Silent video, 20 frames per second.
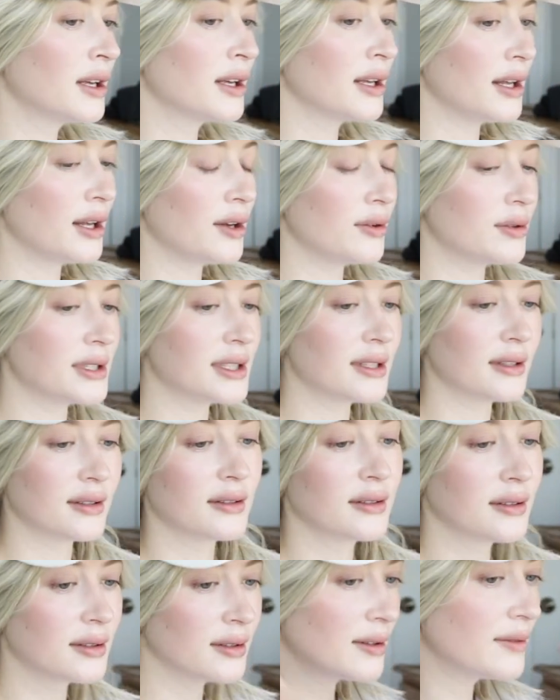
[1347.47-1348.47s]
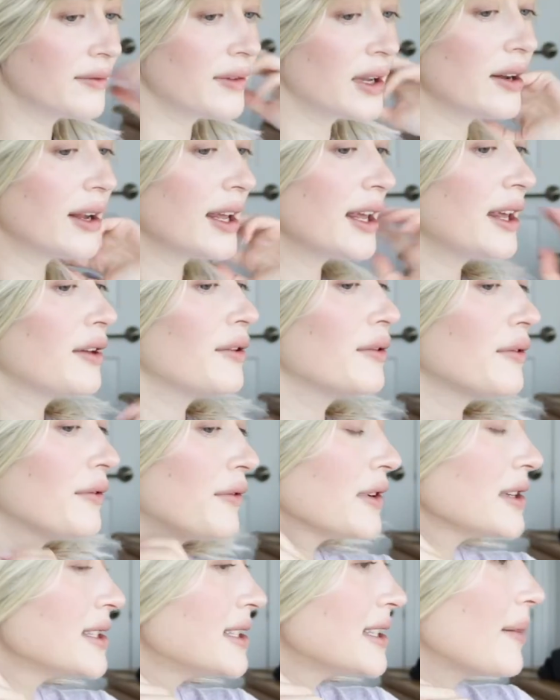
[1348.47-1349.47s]
Cute. Very cute
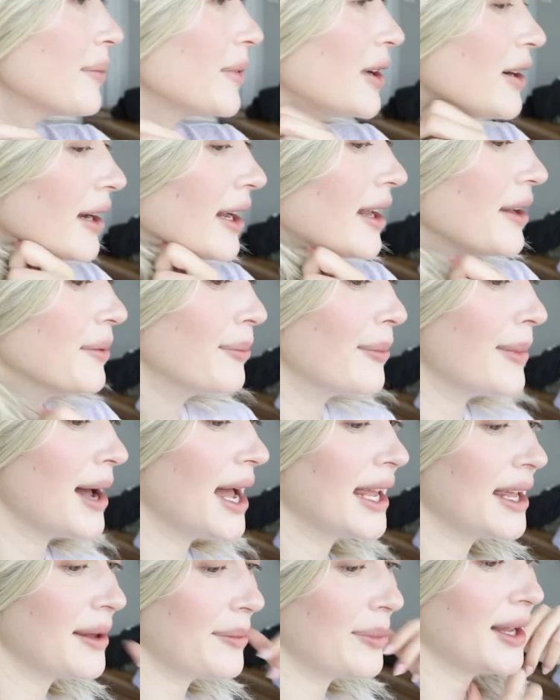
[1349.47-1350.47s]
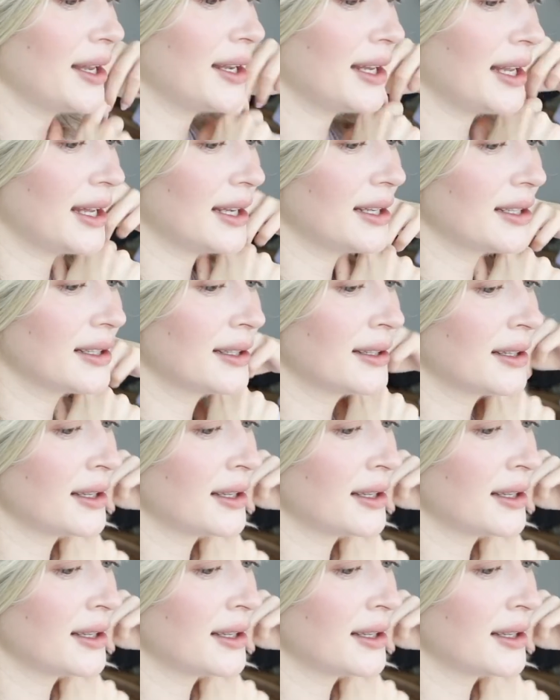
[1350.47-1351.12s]
for summer, in my opinion.